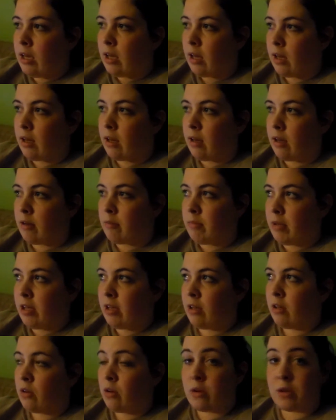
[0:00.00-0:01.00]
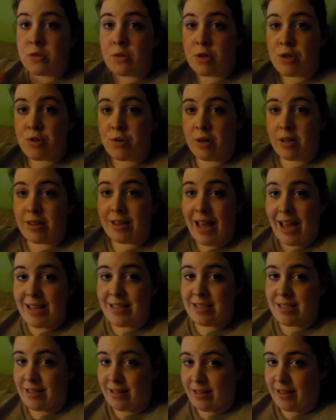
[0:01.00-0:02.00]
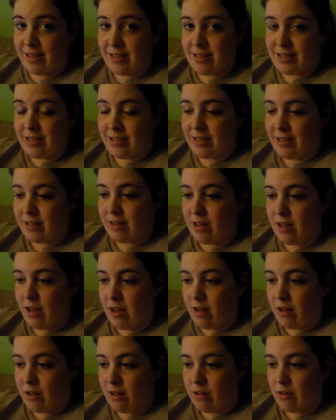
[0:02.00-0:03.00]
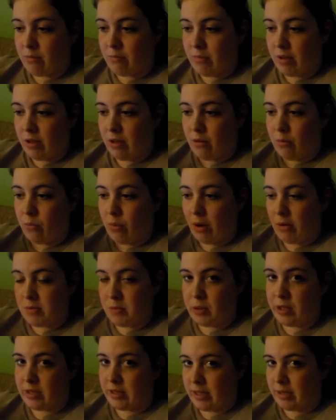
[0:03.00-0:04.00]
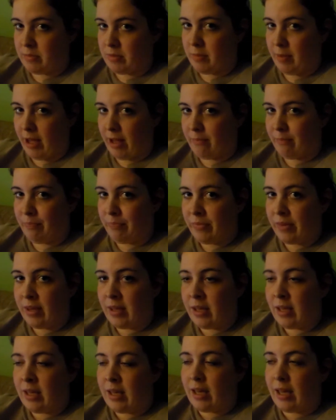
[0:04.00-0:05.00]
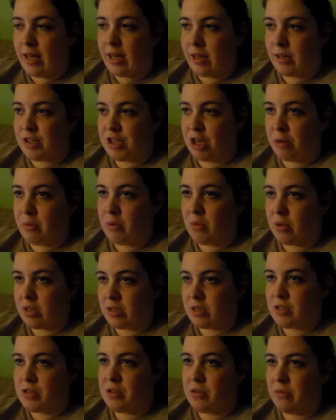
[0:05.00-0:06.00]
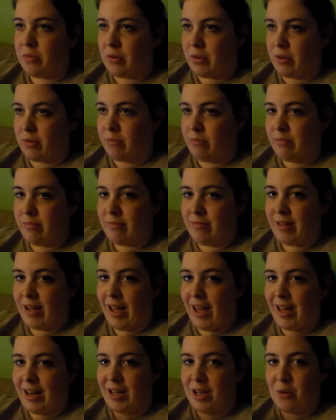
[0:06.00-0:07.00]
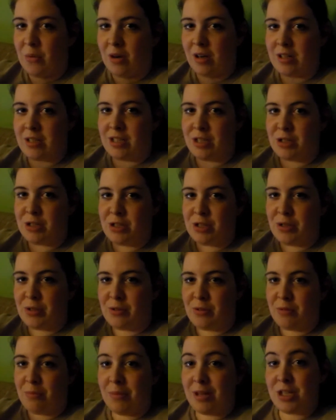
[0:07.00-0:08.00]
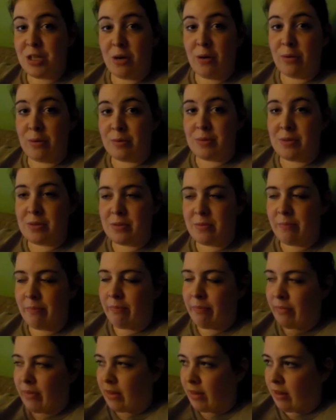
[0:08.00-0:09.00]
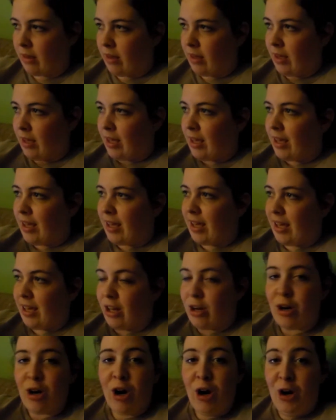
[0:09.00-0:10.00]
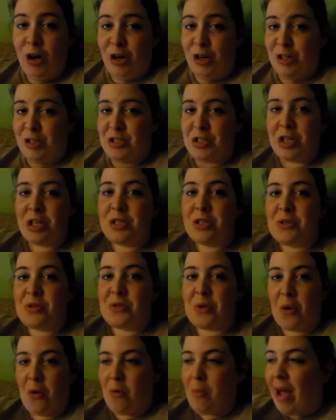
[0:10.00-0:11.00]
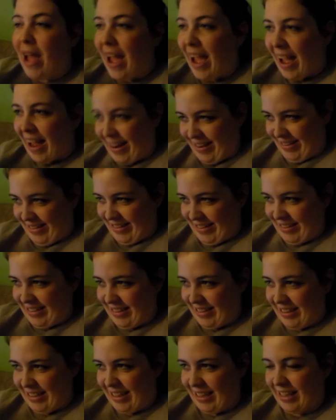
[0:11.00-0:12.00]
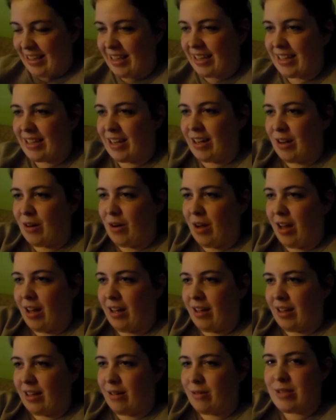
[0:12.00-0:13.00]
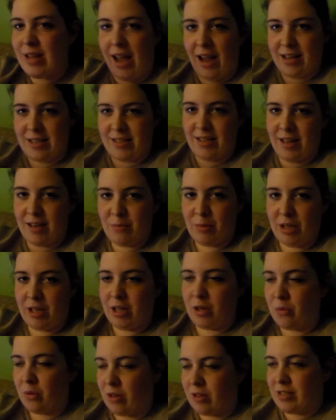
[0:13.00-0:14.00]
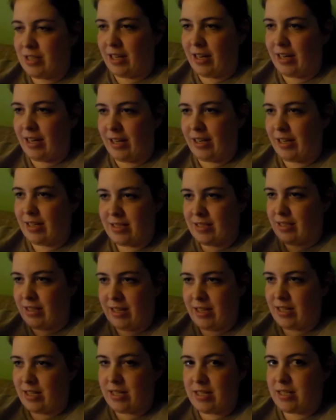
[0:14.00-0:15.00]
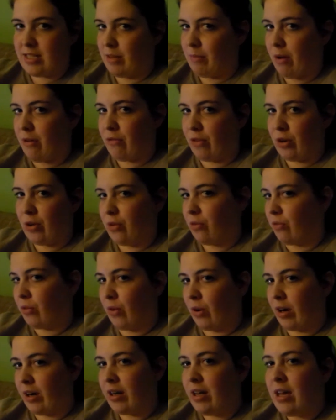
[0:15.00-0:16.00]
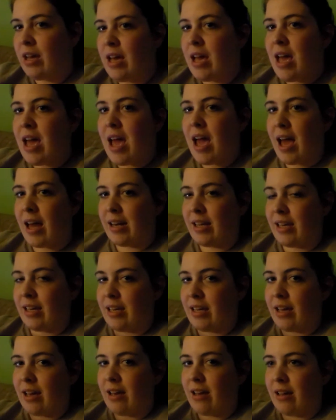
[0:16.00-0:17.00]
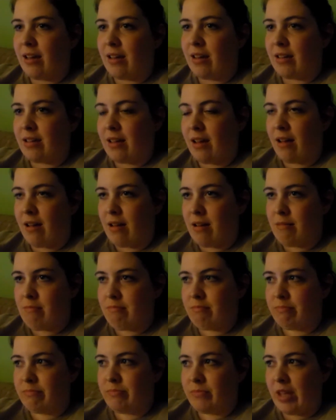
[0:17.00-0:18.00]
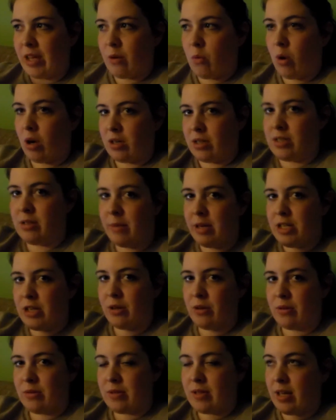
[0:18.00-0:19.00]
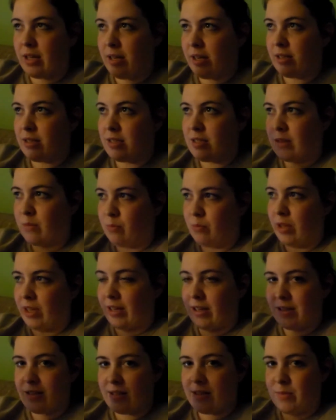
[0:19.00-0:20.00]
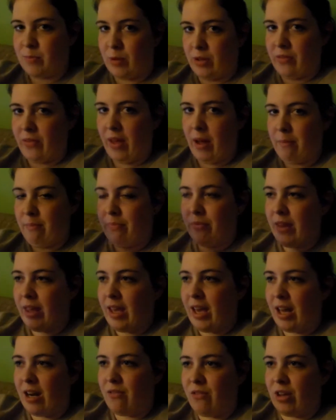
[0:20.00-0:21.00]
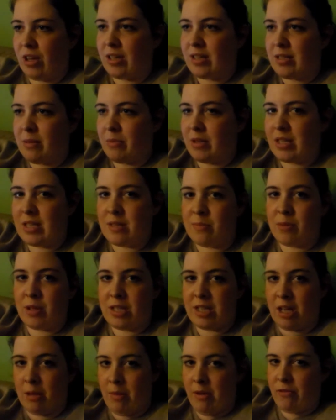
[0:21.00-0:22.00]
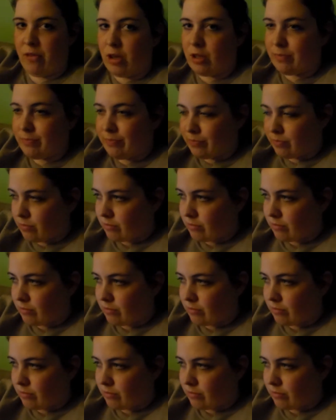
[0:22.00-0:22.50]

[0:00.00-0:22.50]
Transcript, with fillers: Um, long story short, last night um, I was putting Liam to bed and Jeremy walked into the room and he walked into my toes. It hurt so bad. He like, it was an accident, but he like walked in and he guessed he didn't see my foot on the floor and he um, like walked into my toes and it like split them and it felt like something split down my foot.